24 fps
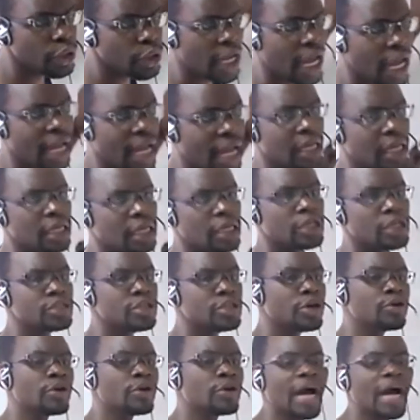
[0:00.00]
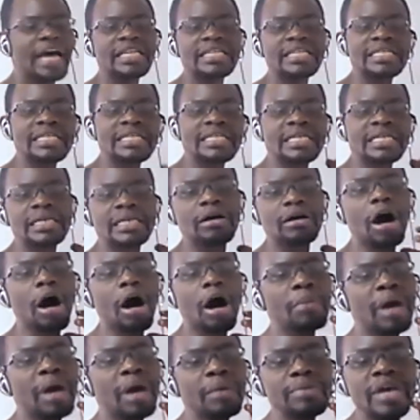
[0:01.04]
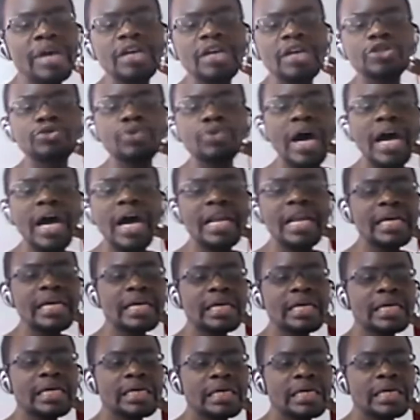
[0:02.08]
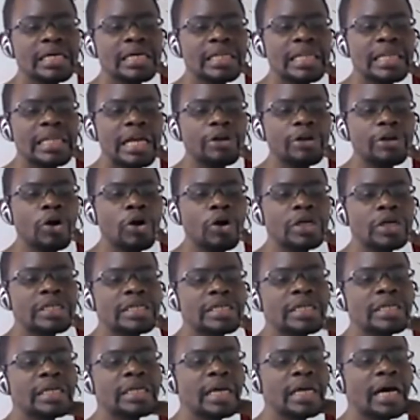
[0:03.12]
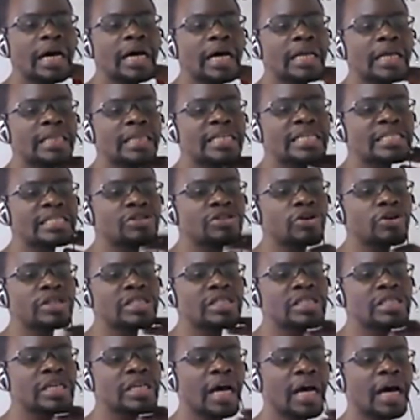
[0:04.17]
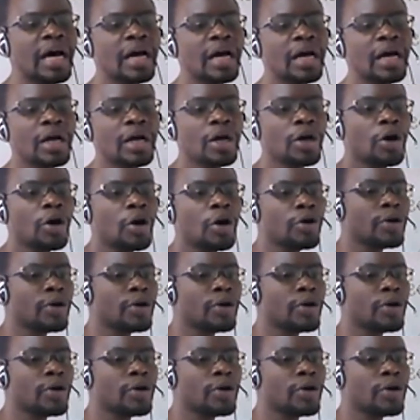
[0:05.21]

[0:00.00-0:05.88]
yeah? So you can see maybe a swelling in the node here, these nodes here, or you